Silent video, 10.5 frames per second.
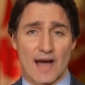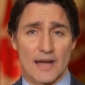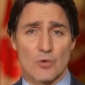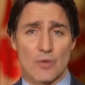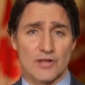
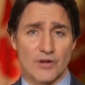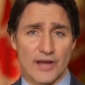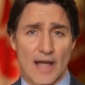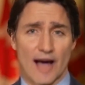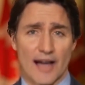It
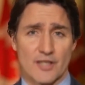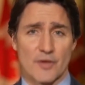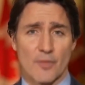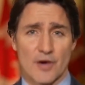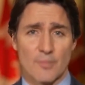literally has
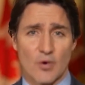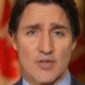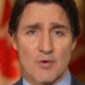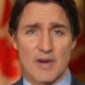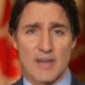the people
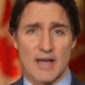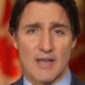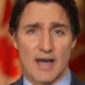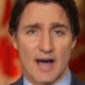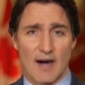doing
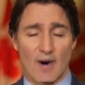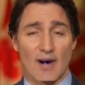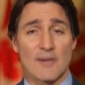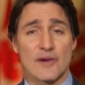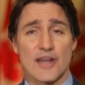it
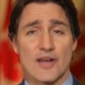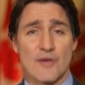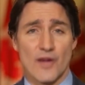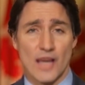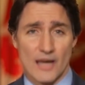on the
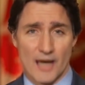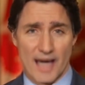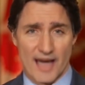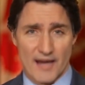TV,